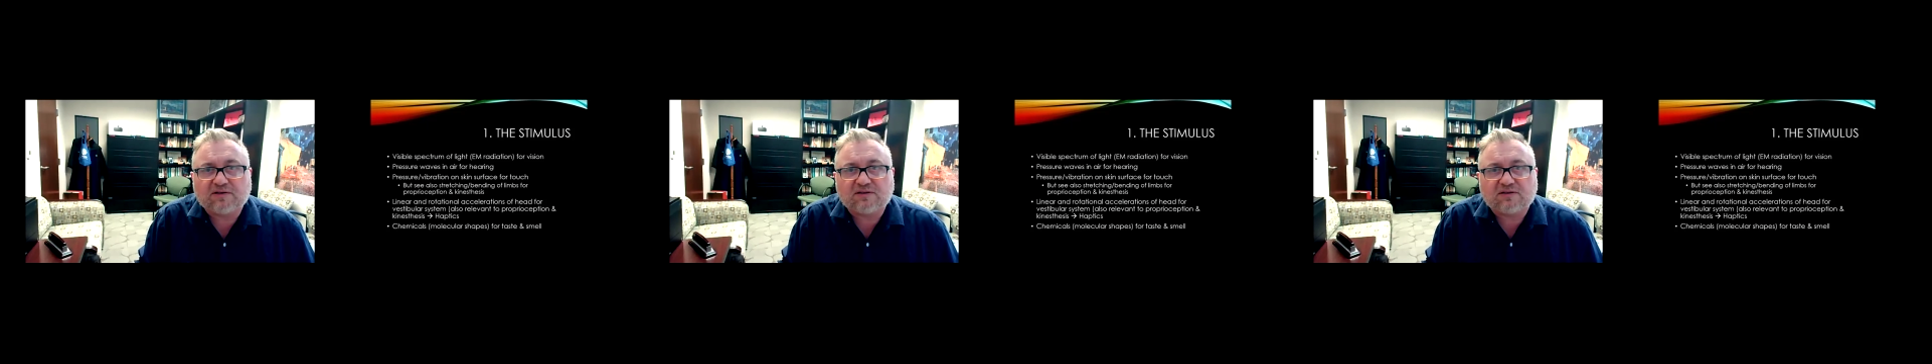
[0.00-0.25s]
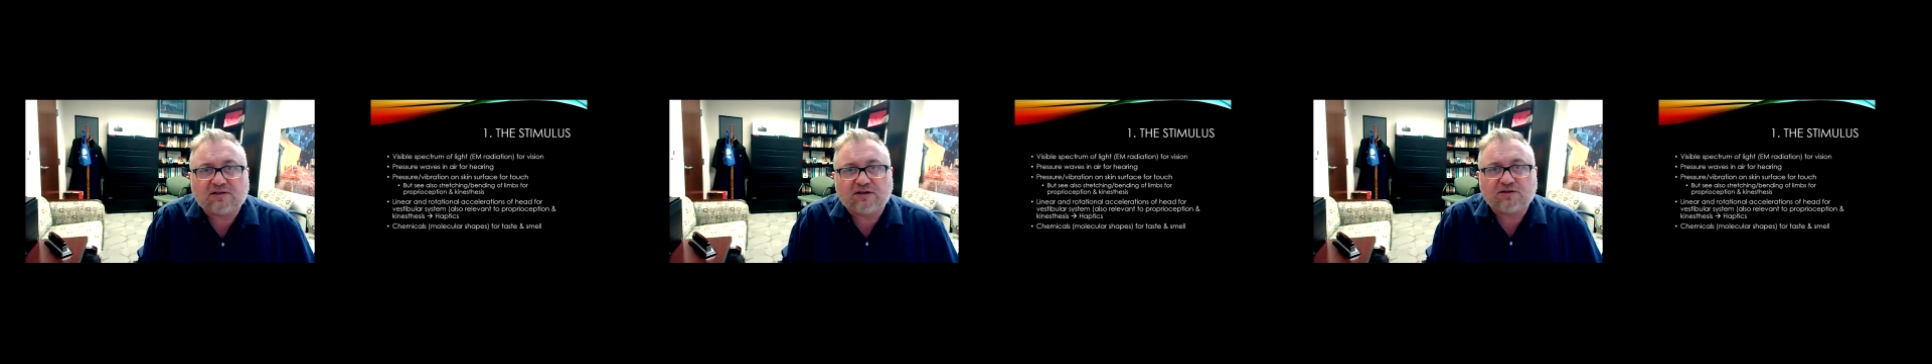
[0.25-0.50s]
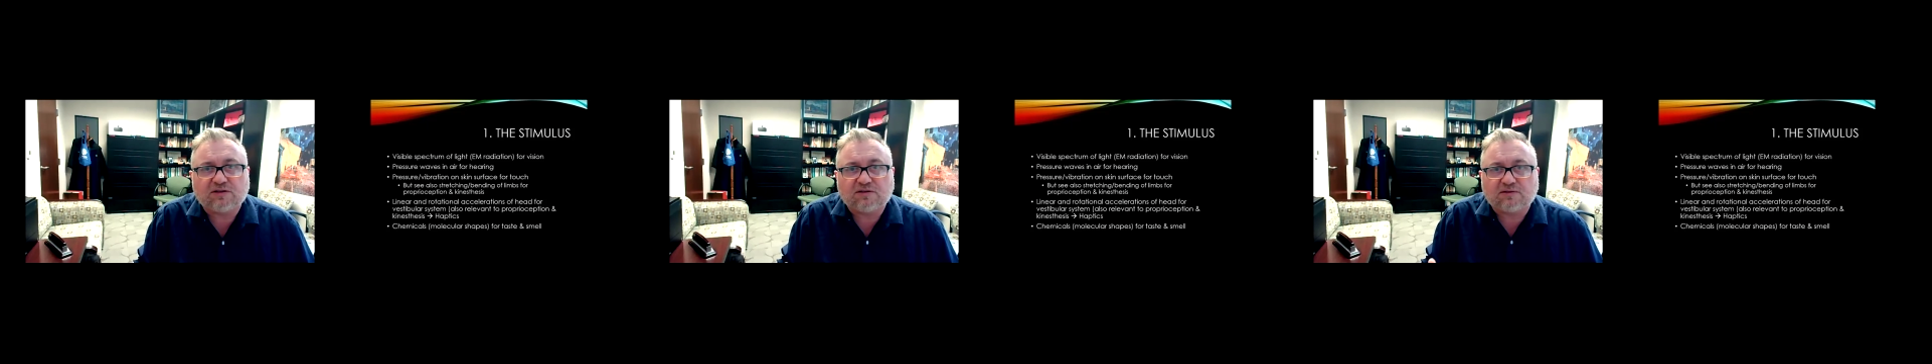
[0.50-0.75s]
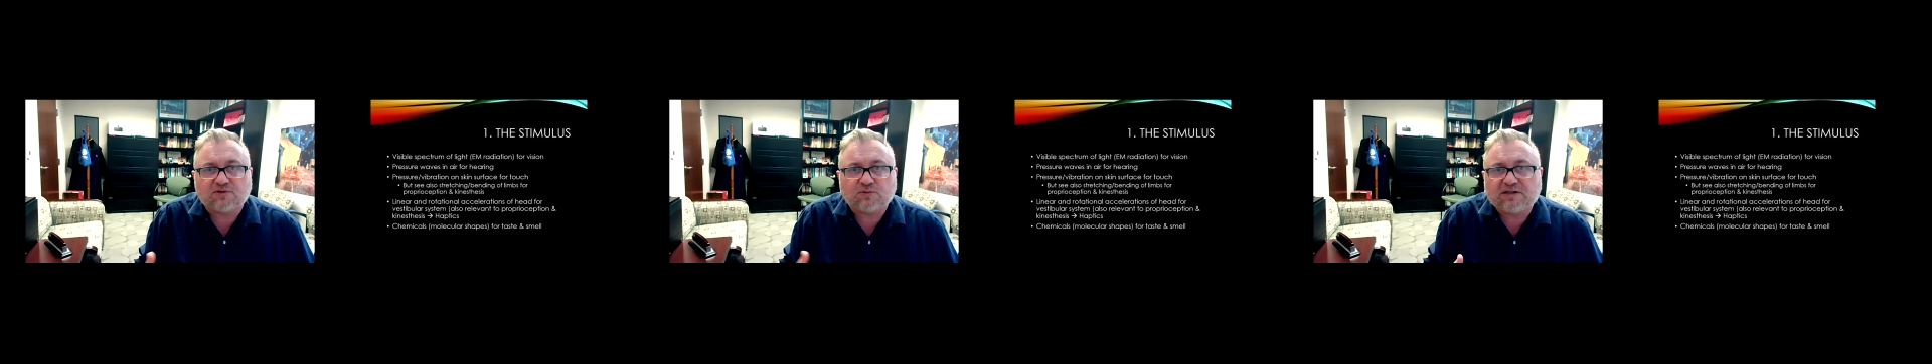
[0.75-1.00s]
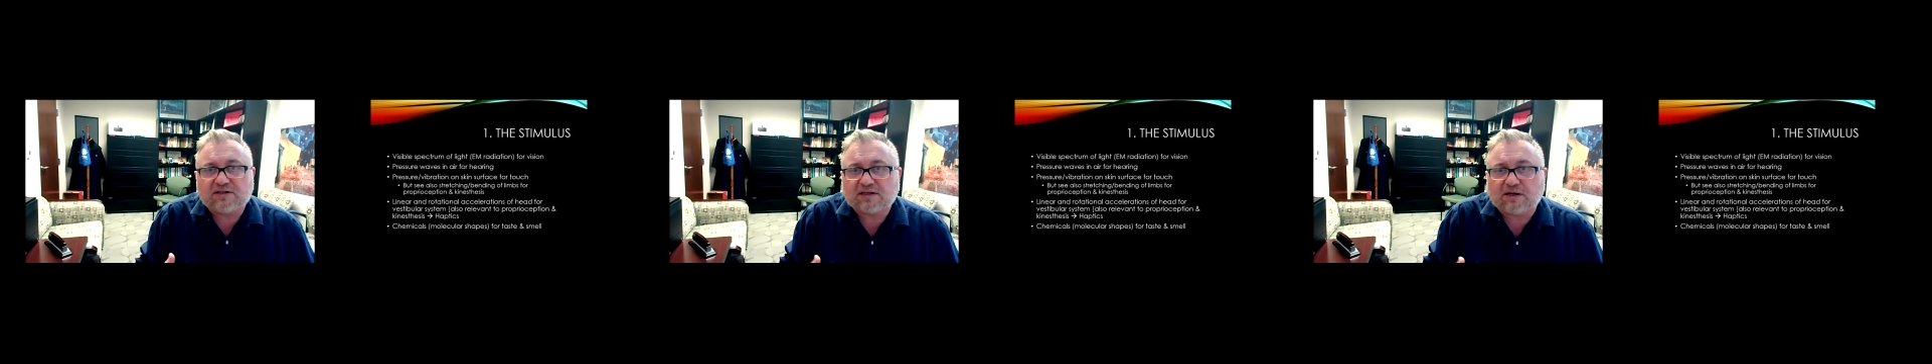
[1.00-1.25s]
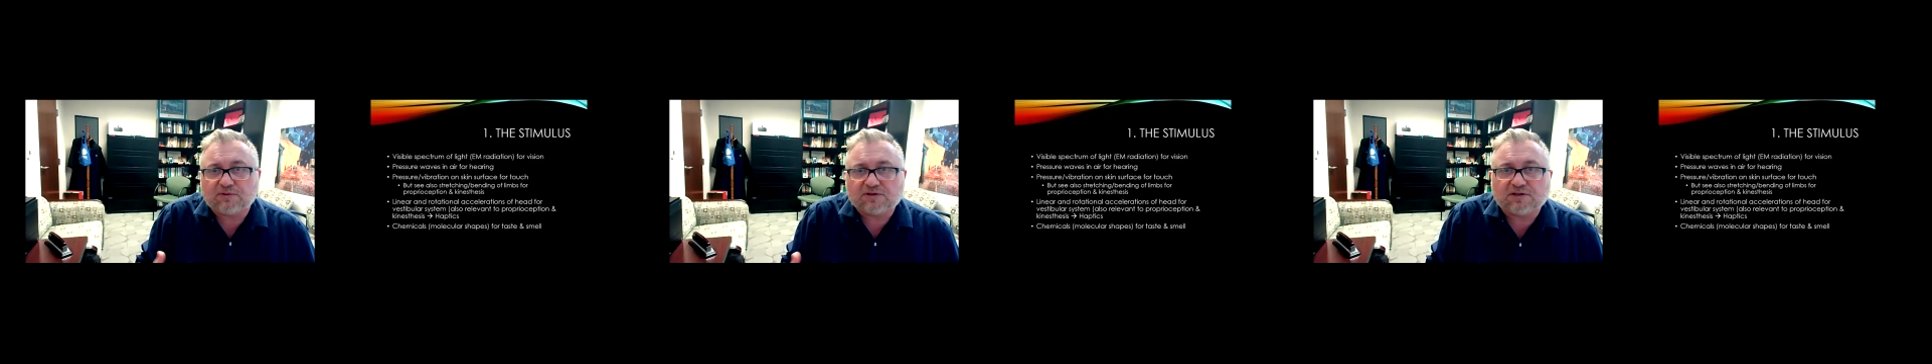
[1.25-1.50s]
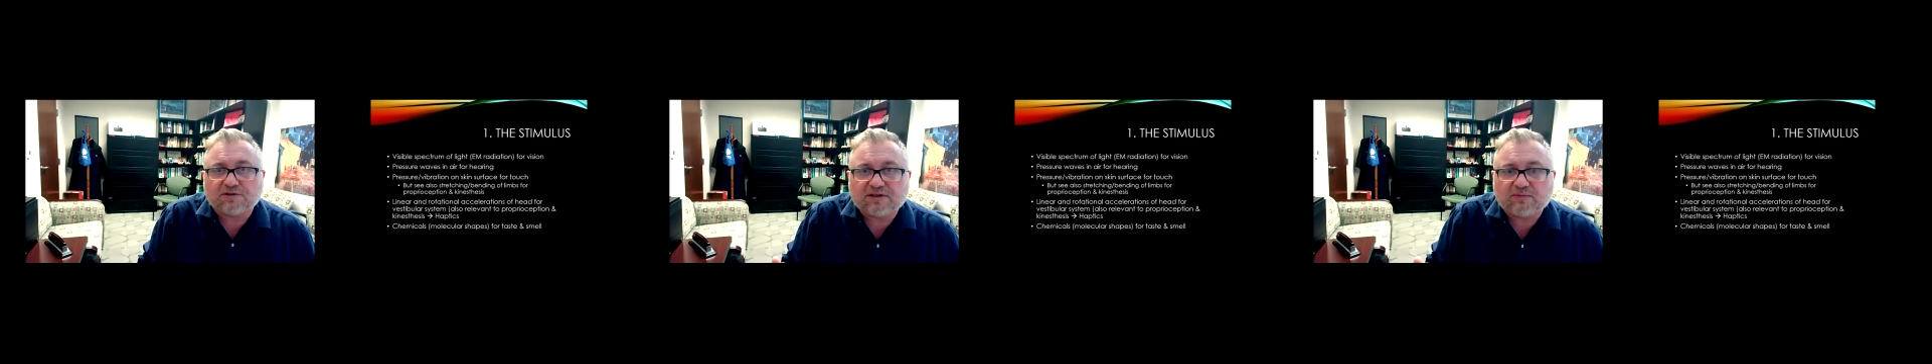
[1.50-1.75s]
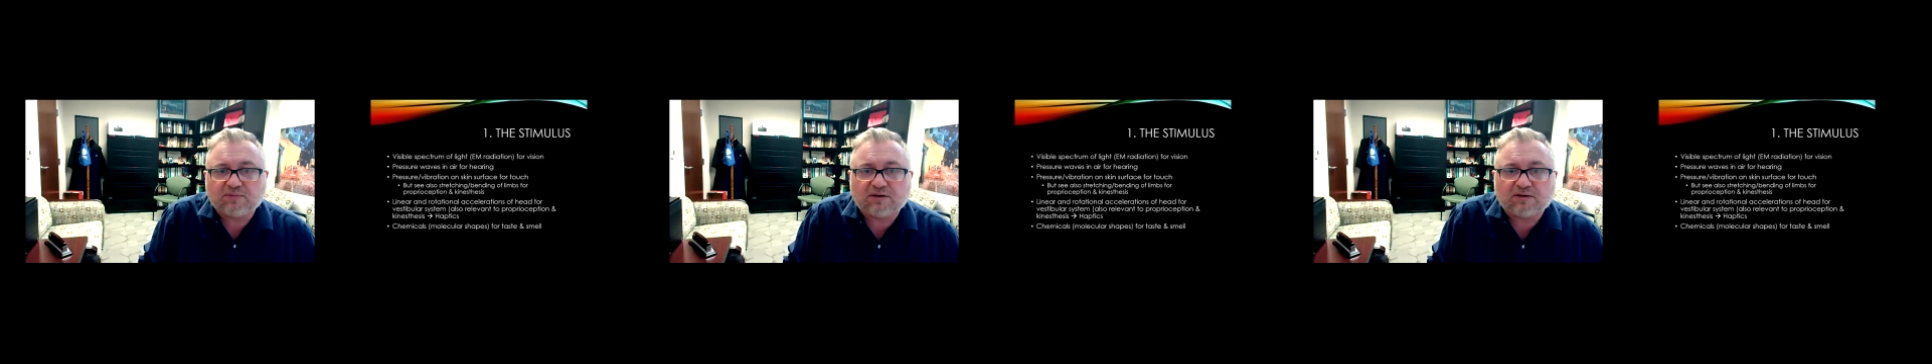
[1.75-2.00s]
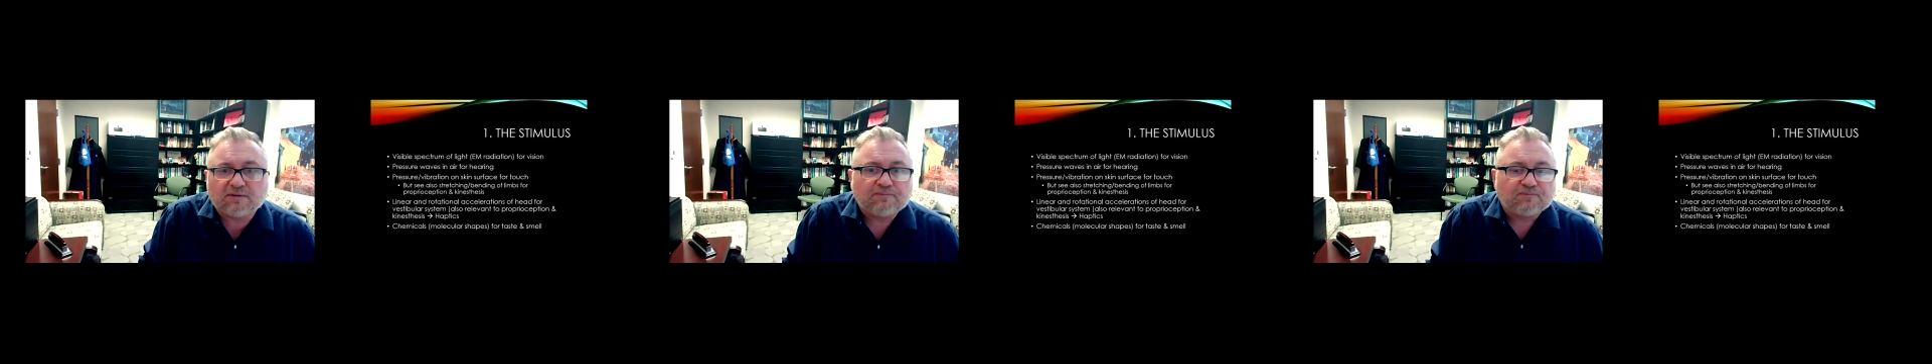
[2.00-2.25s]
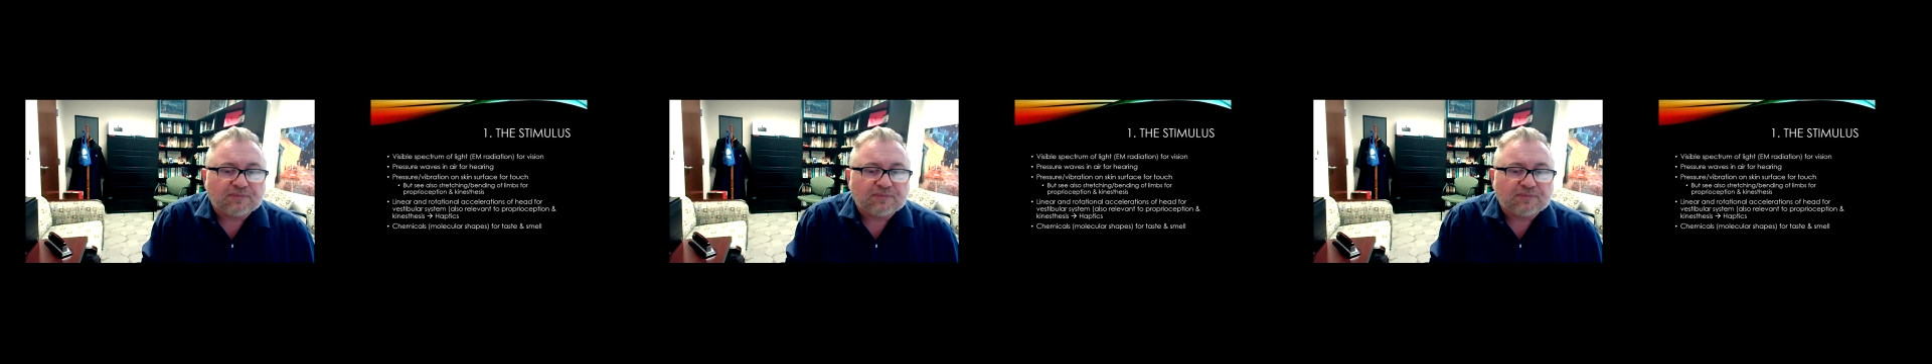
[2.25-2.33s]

sensations of sweet, sour, salty, bitter.